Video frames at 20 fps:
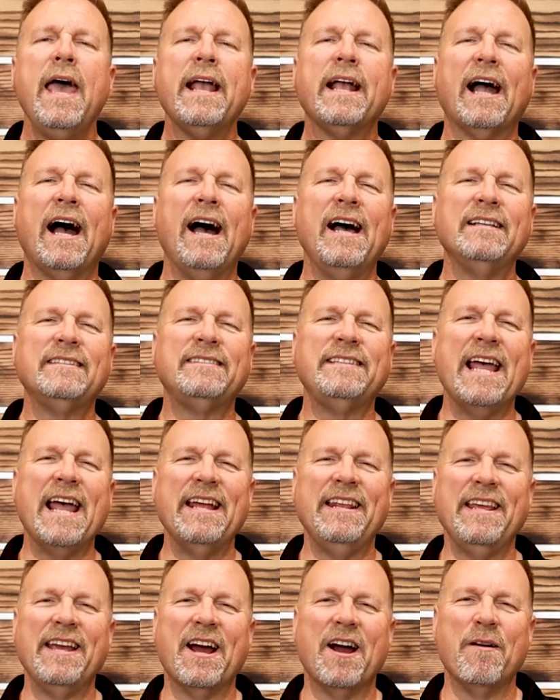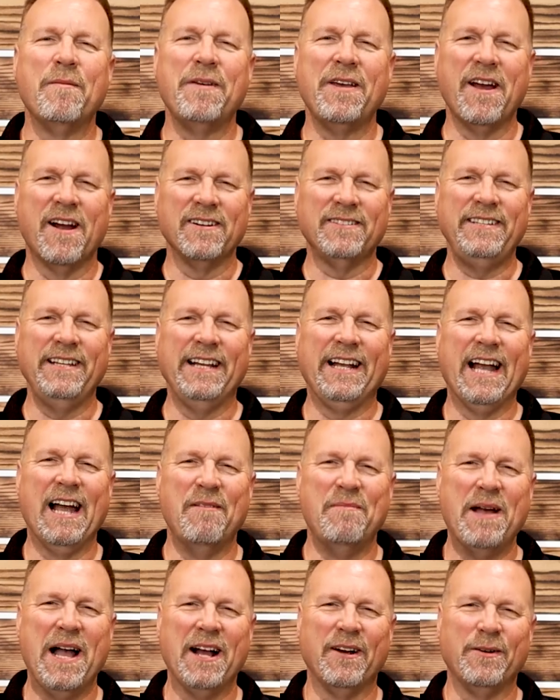Hey guys, Dan the RBRT
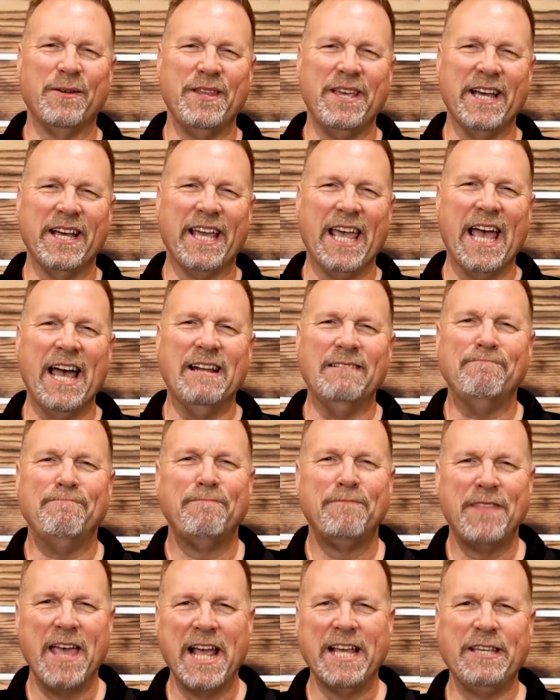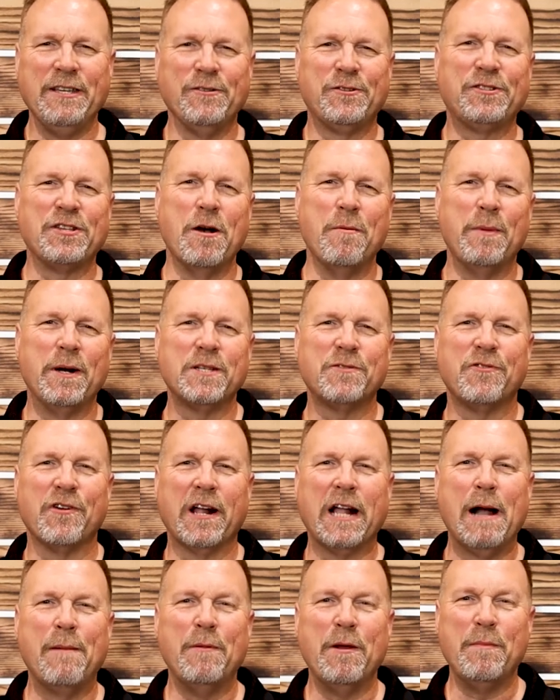Guy back with you again. Thank you so much for
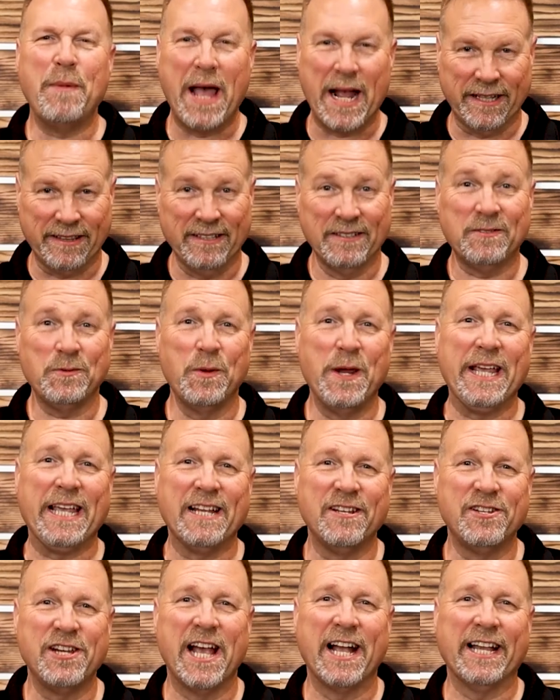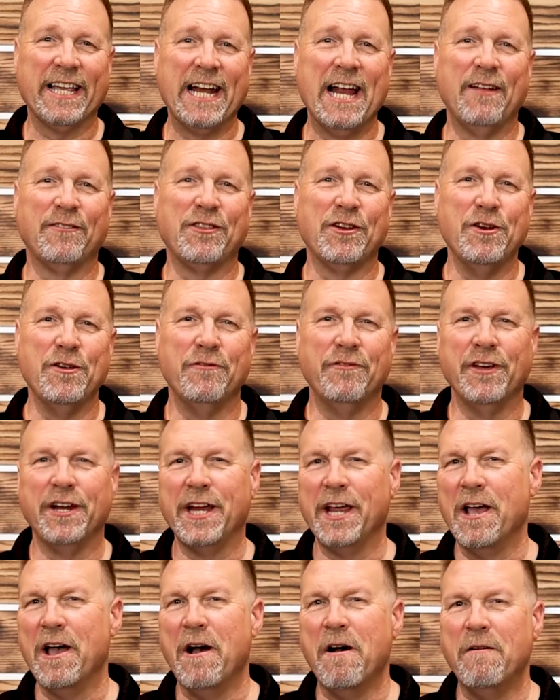coming back this week and checking out the new
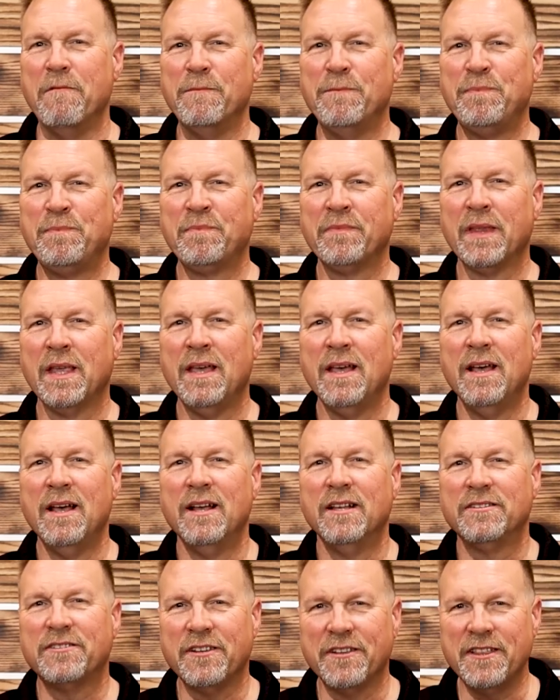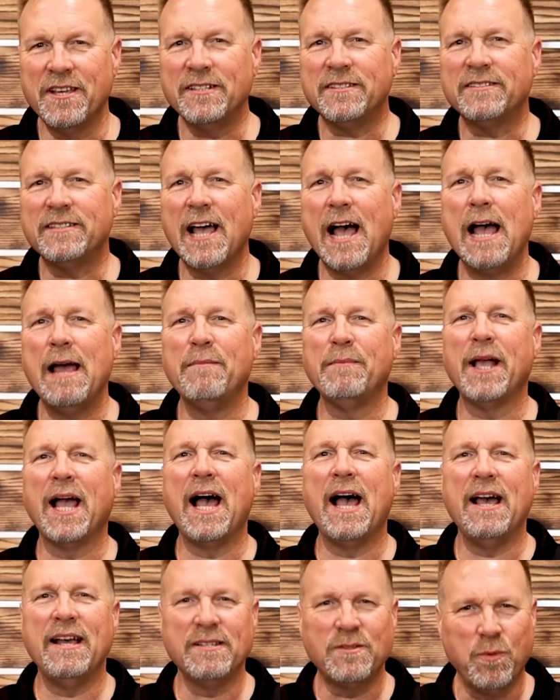video. So this time
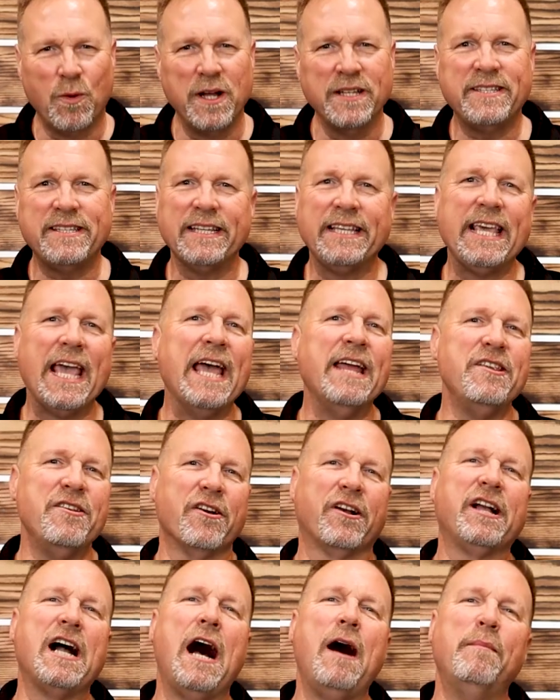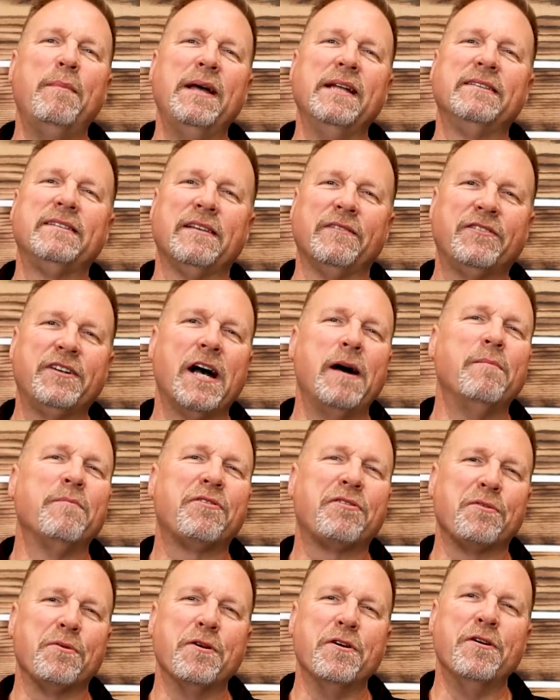guys, once again, your comments have come
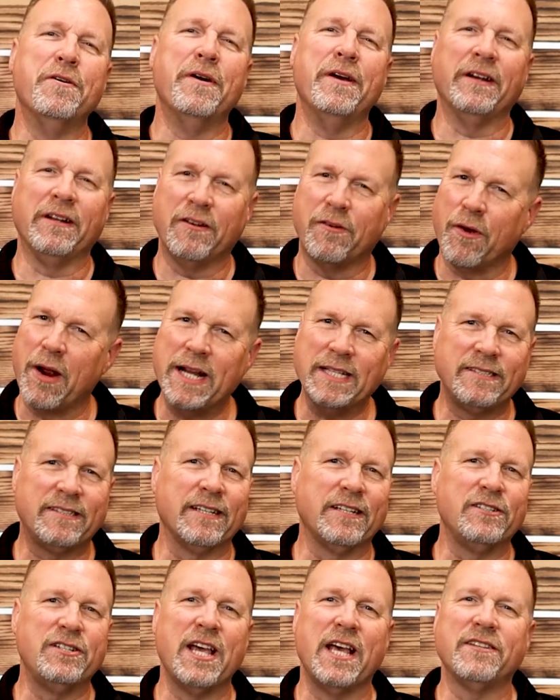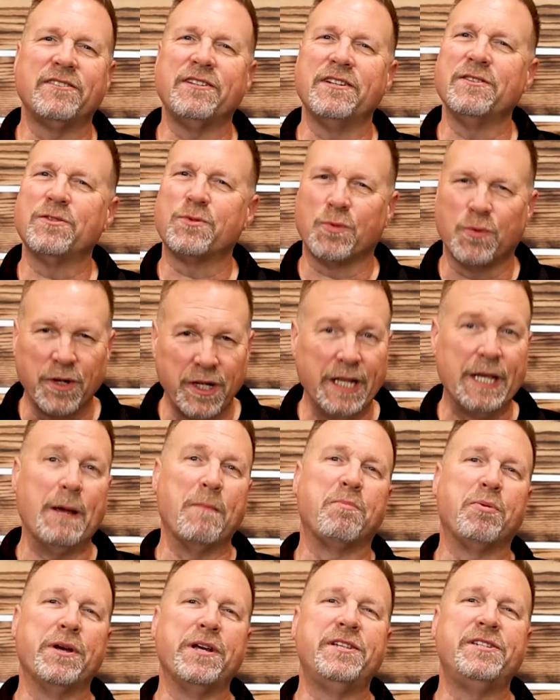through and great suggestions. Really
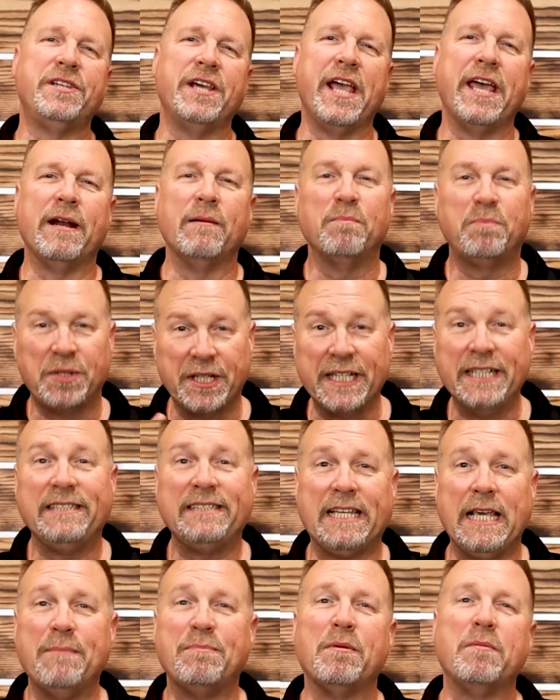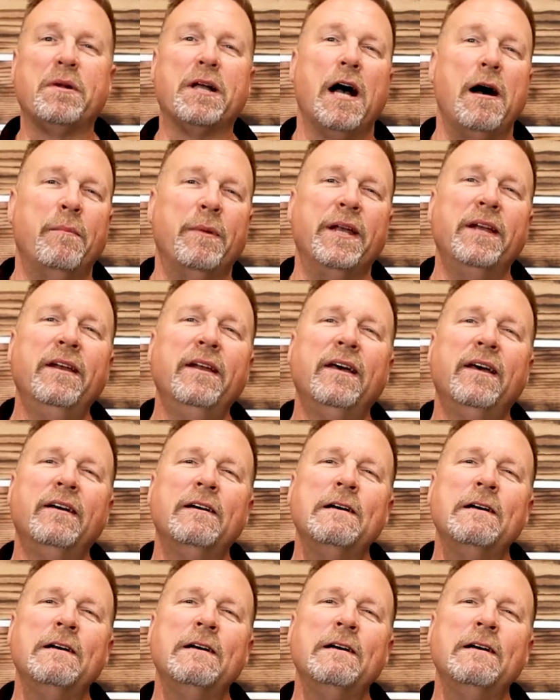appreciate them. Please keep them coming.